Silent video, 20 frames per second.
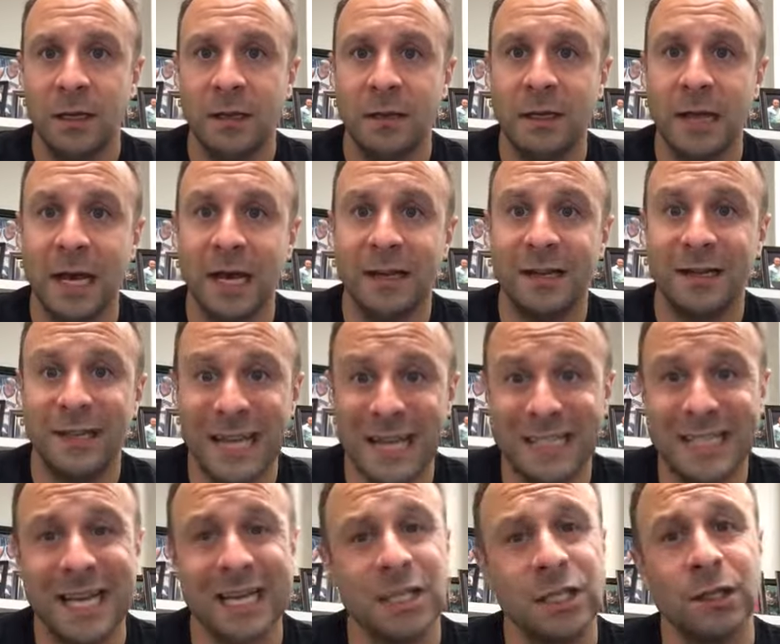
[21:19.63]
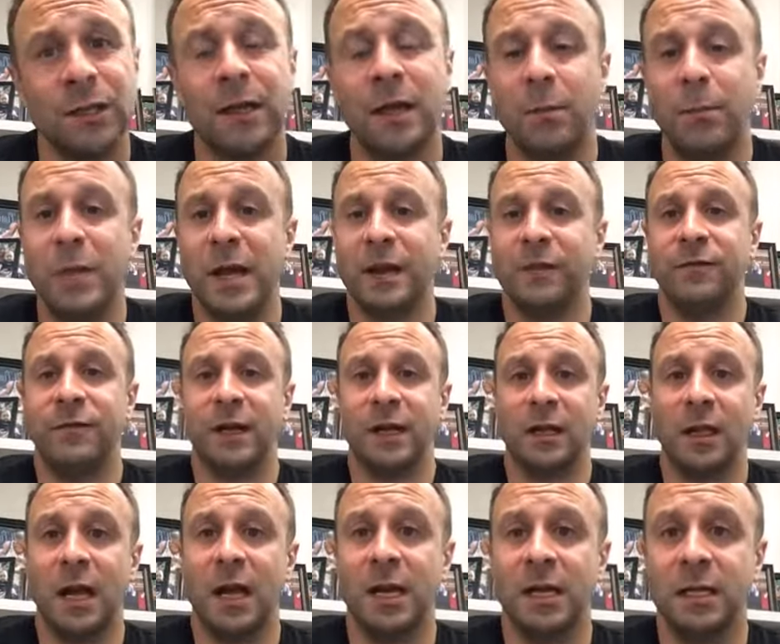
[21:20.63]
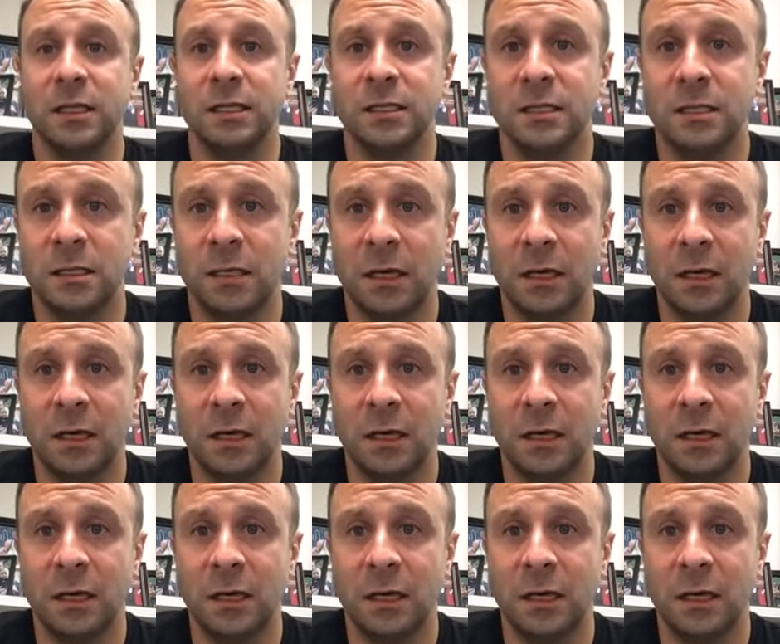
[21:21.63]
That's actually going to benefit clients.